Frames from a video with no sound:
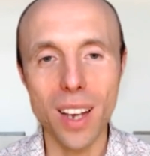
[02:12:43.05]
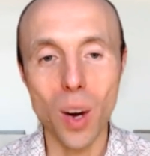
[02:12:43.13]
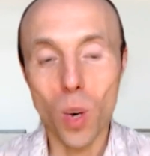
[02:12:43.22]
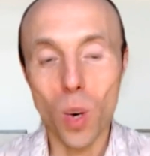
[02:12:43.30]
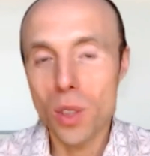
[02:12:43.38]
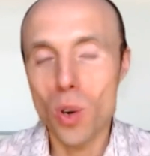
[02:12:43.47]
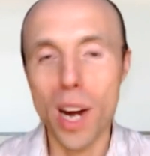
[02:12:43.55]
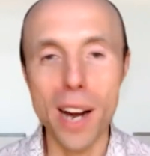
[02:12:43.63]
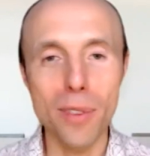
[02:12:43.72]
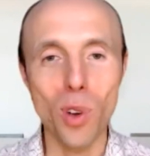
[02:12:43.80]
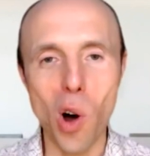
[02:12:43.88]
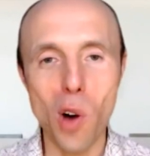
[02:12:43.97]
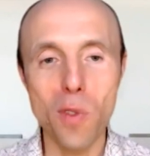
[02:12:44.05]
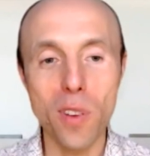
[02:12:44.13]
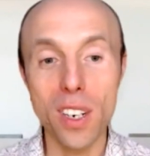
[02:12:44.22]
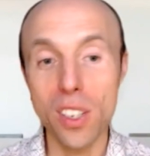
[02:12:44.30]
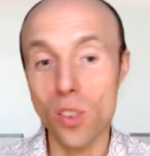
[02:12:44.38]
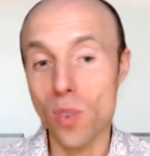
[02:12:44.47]
what you have to offer
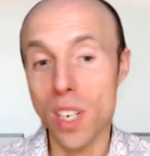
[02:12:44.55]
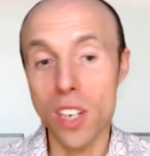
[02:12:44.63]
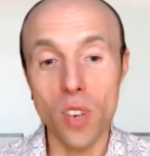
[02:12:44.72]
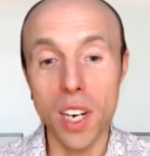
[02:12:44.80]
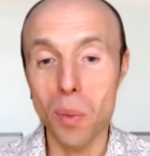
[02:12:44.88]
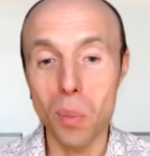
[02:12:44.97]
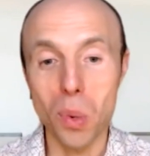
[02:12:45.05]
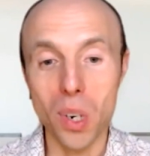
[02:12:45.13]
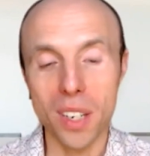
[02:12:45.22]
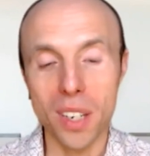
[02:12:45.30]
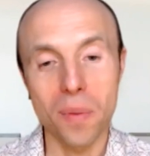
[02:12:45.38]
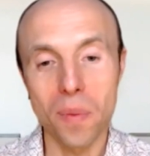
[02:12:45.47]
is really, really important.